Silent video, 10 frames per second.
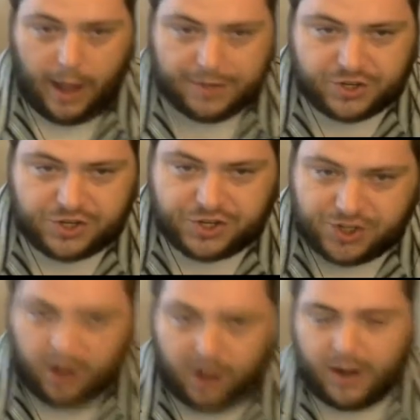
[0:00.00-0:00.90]
At the
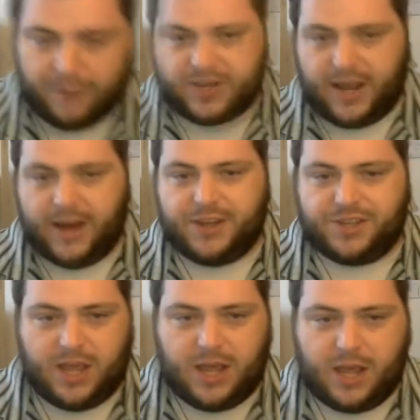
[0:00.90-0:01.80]
start of the
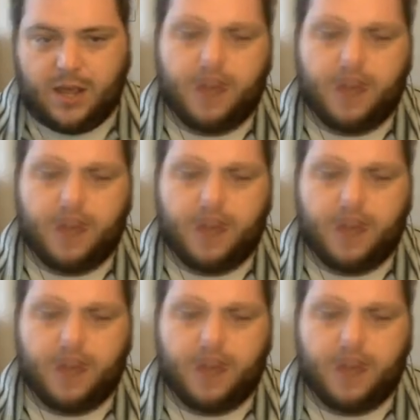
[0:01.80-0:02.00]
tenancy,